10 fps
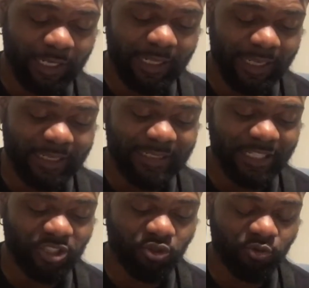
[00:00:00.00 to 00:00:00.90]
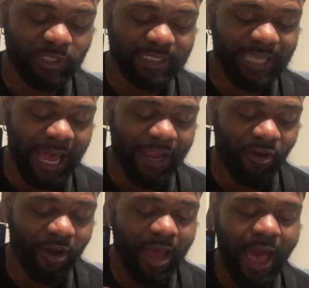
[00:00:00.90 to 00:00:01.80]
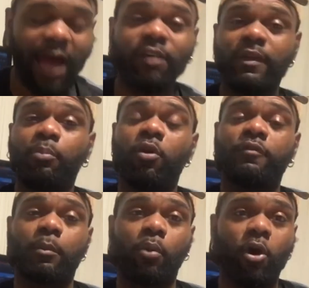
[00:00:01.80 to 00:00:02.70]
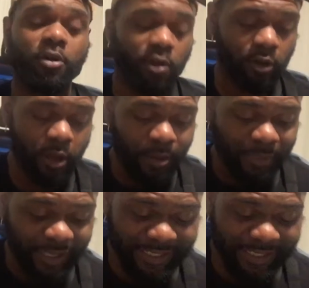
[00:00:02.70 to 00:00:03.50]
is that you desire out of a perfect partner, because